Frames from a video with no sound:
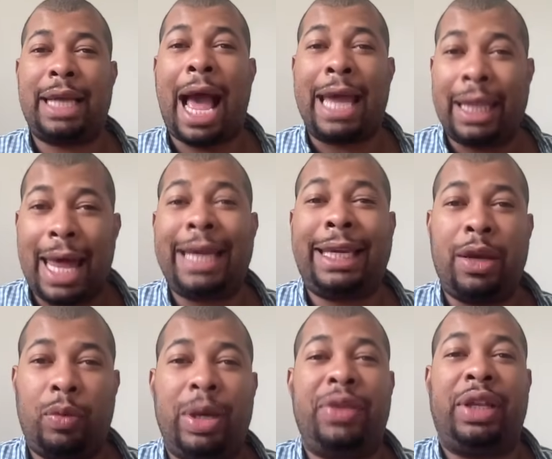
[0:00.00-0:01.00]
I like
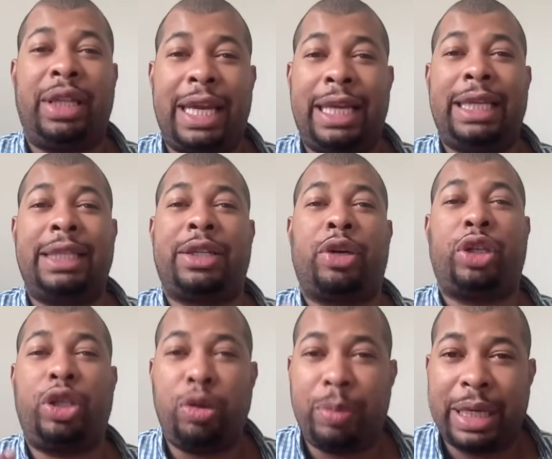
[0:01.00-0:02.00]
it when the ladies are
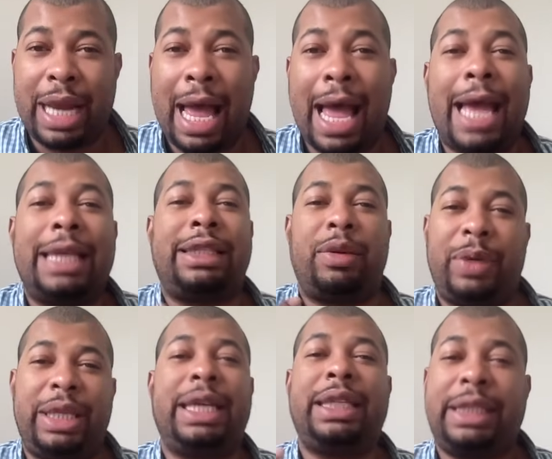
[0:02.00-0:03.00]
humanized and
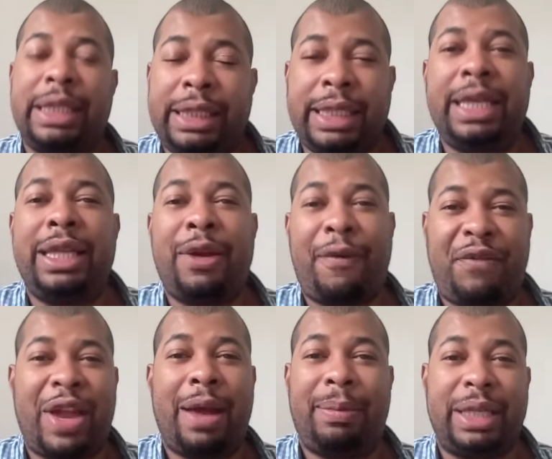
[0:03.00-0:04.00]
we get to see their
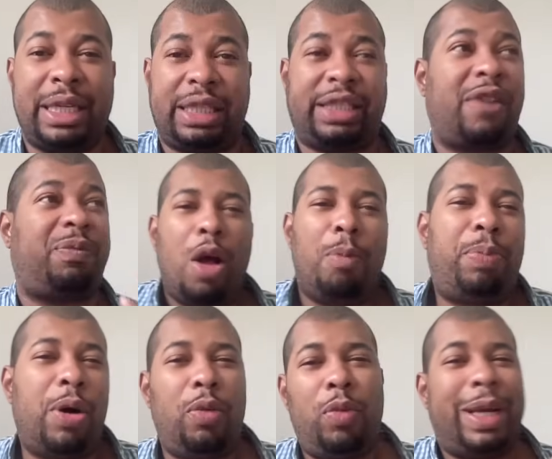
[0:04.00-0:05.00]
family and stuff,
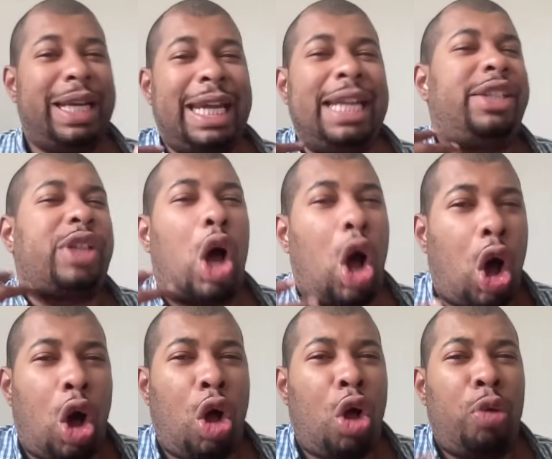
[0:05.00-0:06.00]
but when it's
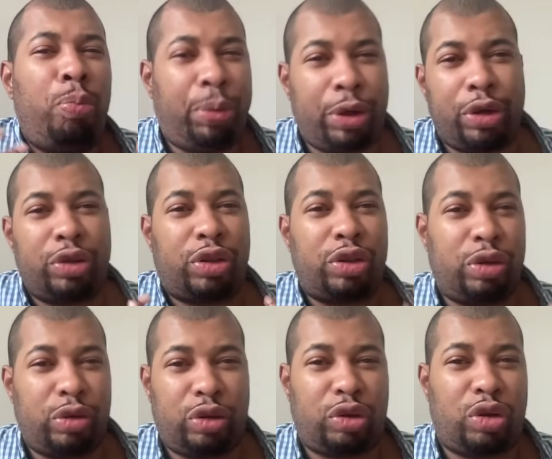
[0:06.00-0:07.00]
all
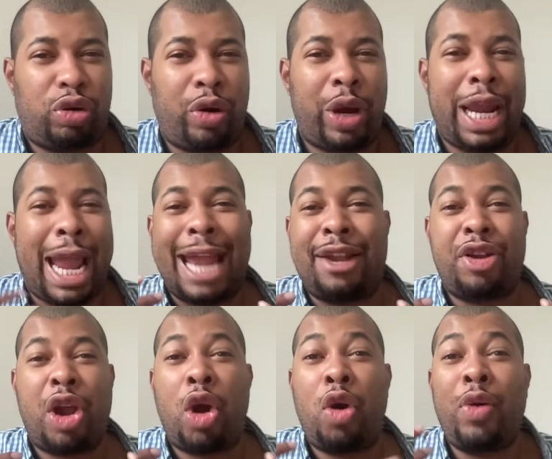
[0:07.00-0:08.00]
personal story and
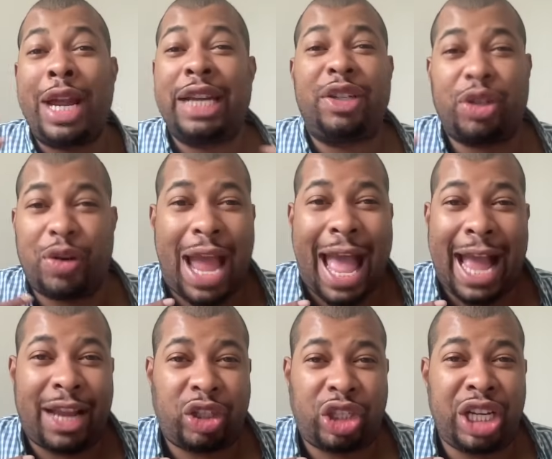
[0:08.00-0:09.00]
no
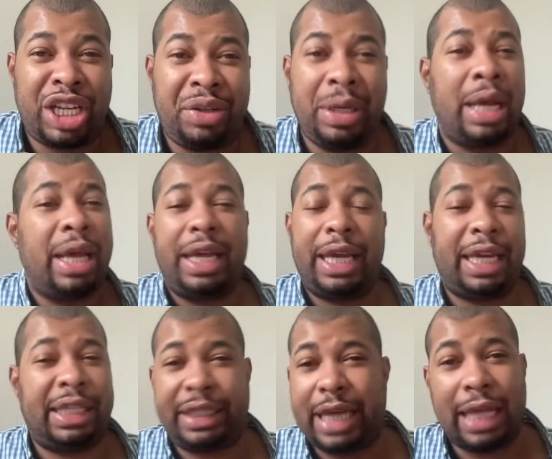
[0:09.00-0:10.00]
interaction,
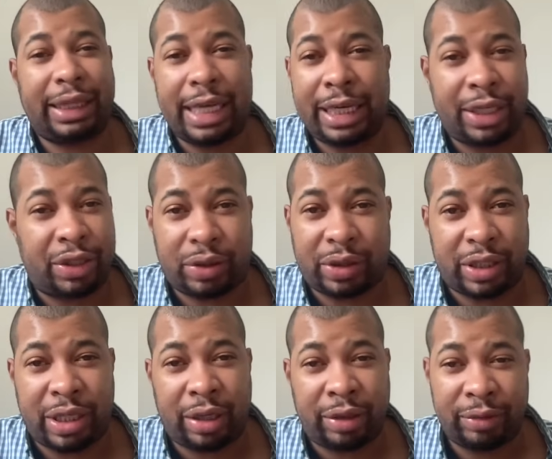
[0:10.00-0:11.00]
it's not that
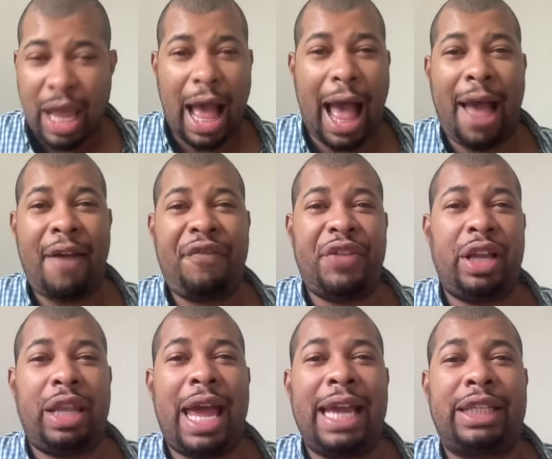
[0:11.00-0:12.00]
interesting. I feel
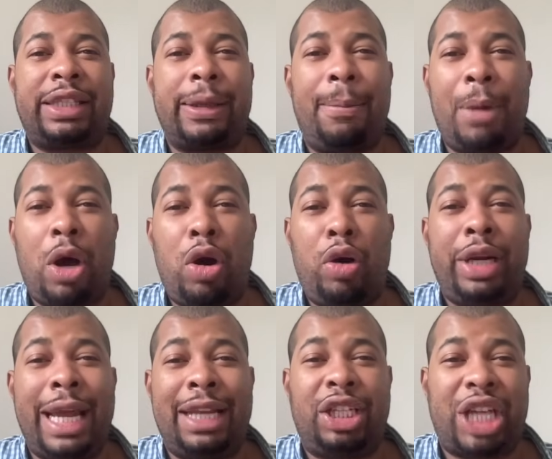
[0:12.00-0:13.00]
like Simone
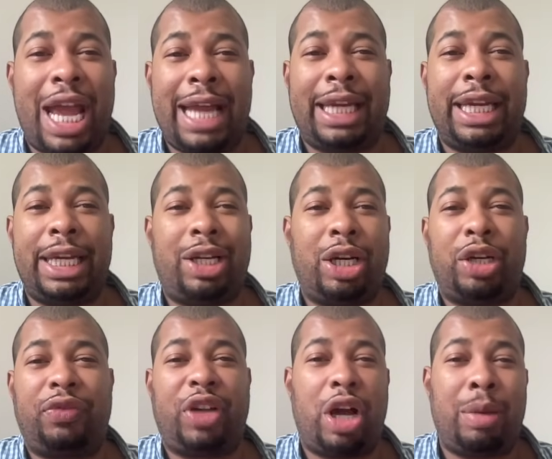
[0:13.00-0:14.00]
and Jackie could
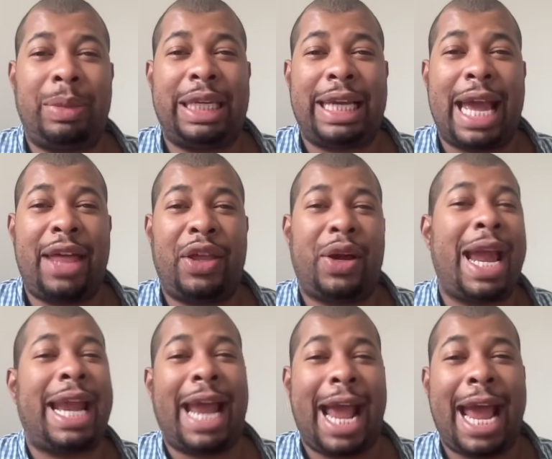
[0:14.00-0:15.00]
have come together
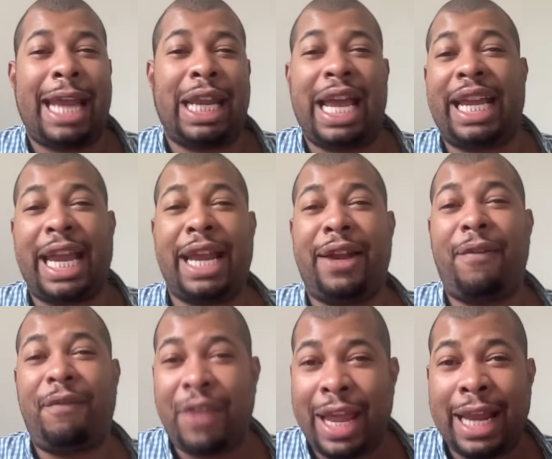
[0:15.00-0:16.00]
and had like an
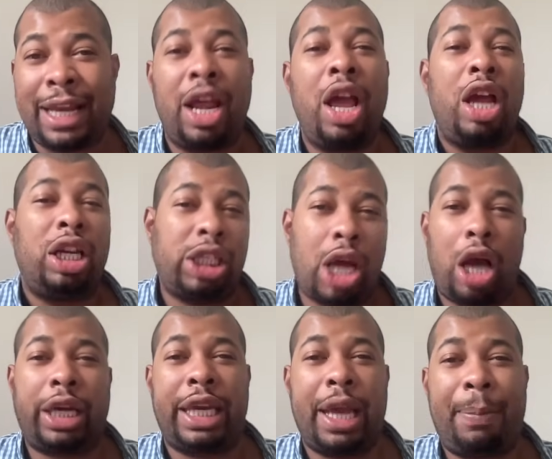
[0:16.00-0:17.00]
event
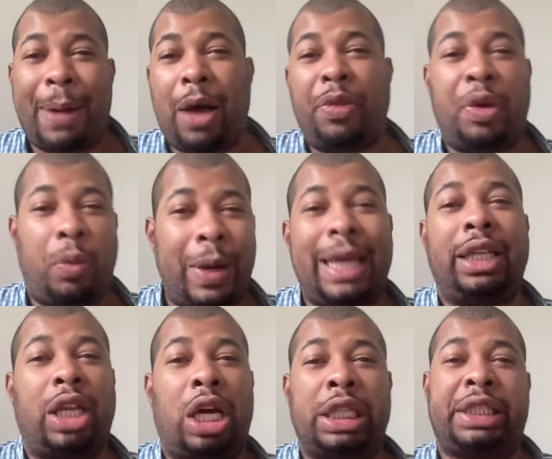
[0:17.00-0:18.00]
talking about the weight
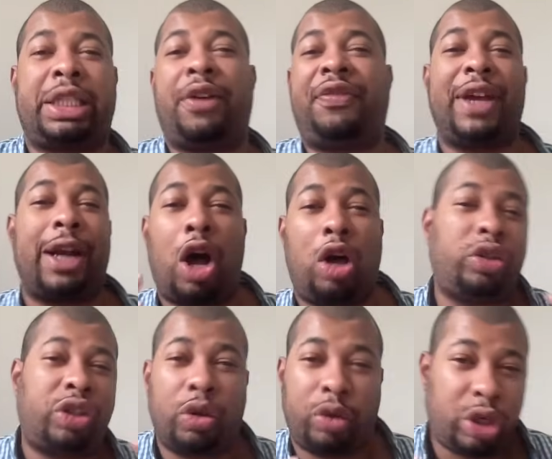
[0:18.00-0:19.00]
loss stuff that
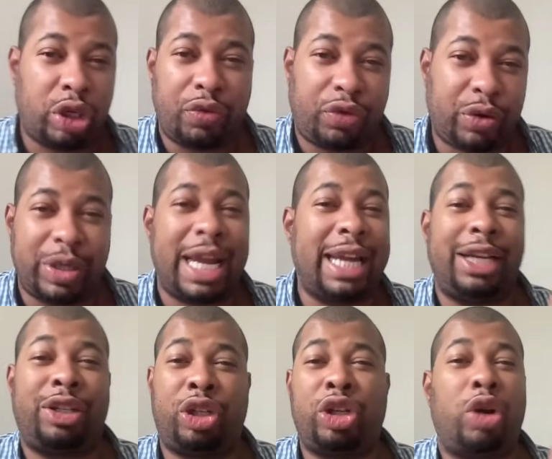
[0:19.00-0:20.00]
also could have
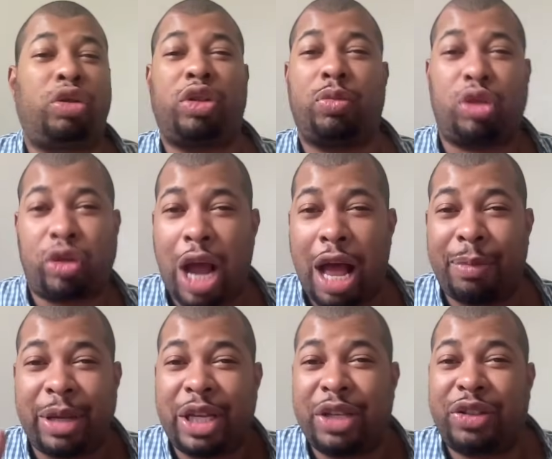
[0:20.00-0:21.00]
created, you know, some
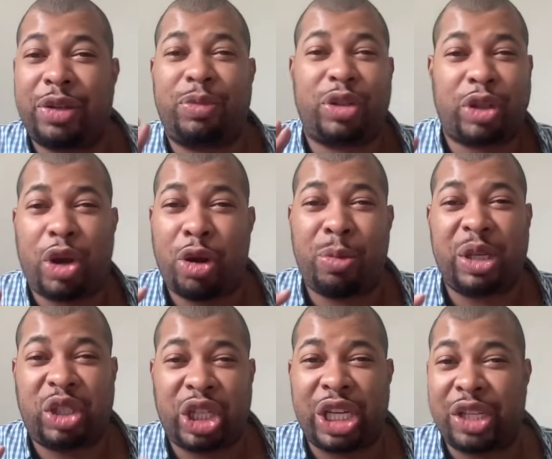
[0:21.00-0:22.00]
drama, some
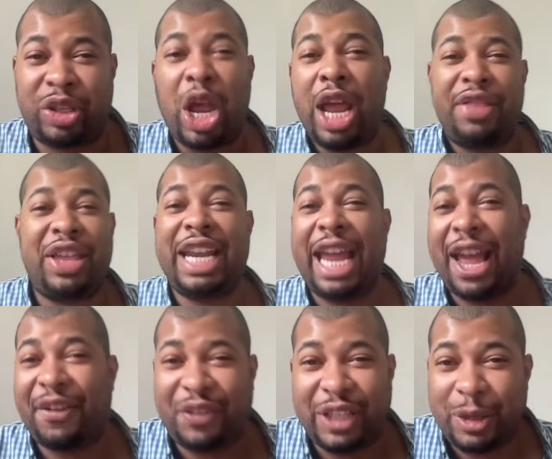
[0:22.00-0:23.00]
skirmishes, then
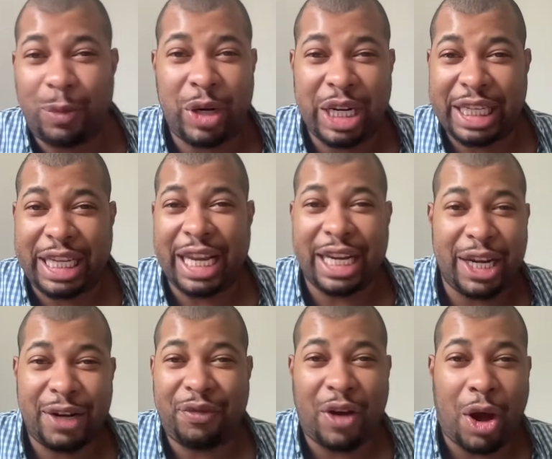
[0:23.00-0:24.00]
Heffley want to get
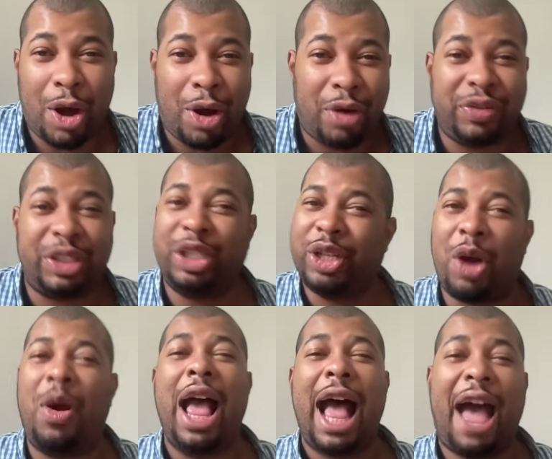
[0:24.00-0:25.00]
involved. You
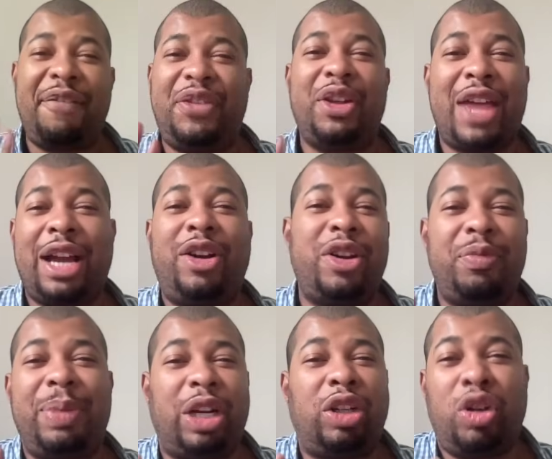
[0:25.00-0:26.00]
know, I feel that could have
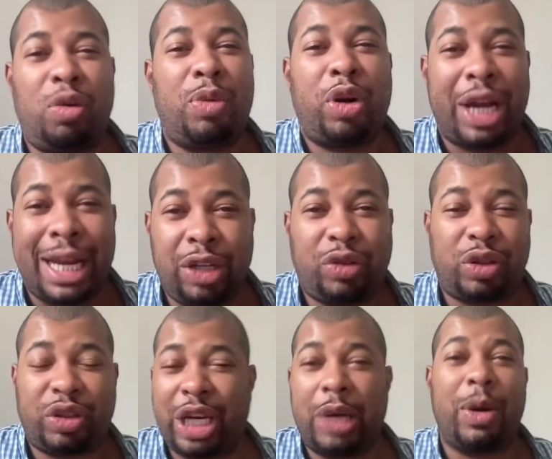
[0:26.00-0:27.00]
been a little more
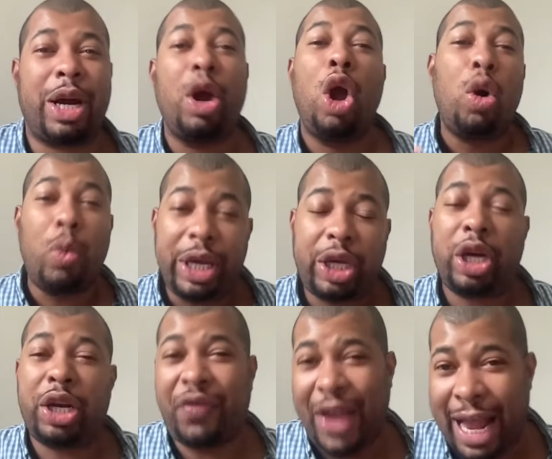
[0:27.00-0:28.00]
interesting where we
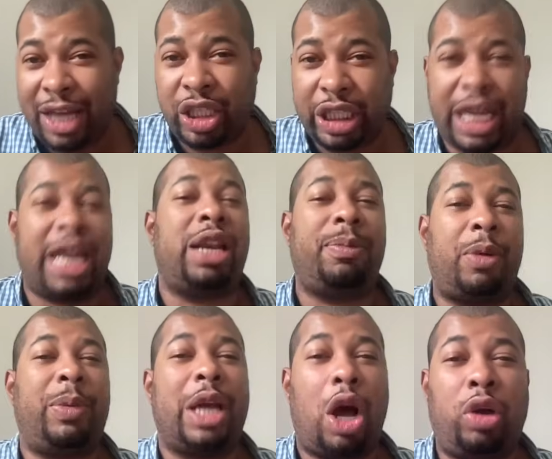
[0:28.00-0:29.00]
could have educated, but
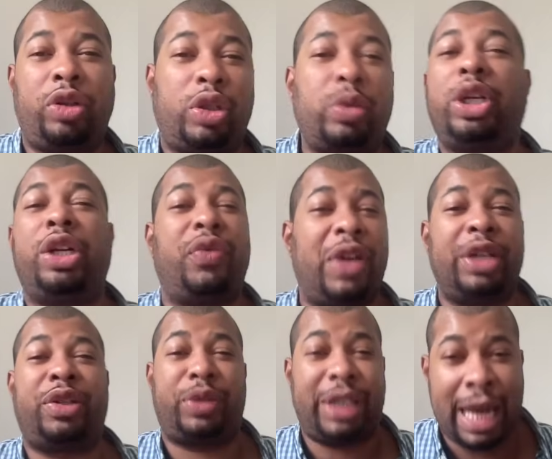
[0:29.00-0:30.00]
we also could have
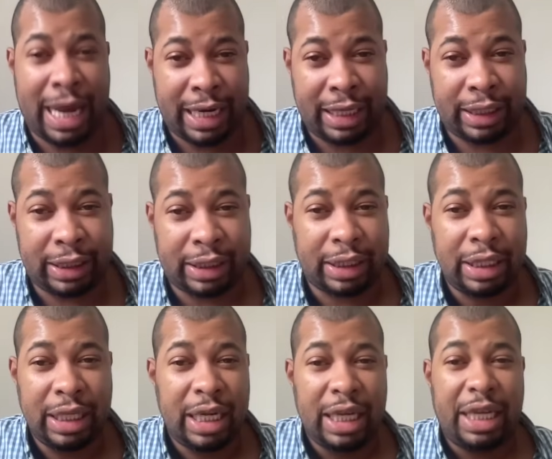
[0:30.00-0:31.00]
entertained.
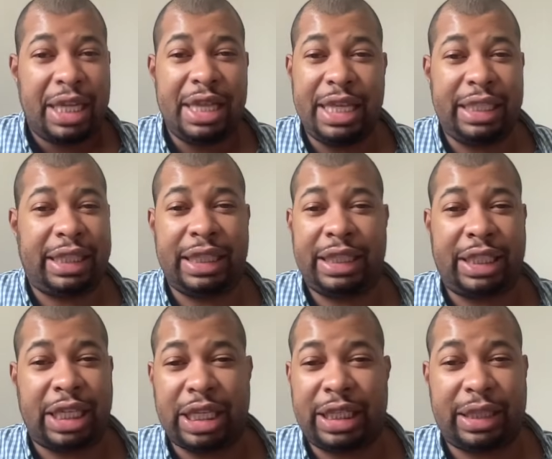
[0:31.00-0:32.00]
This is
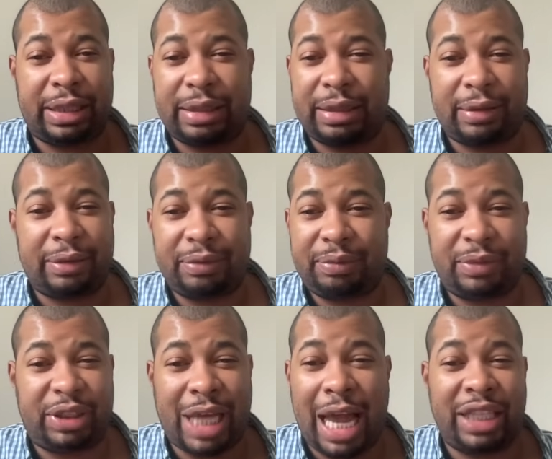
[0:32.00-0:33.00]
just,
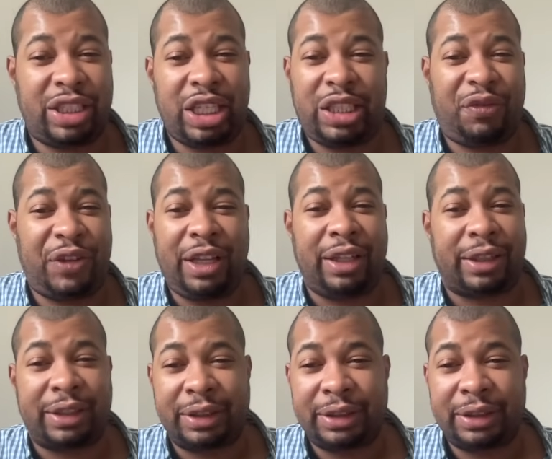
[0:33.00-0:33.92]
it's just filler.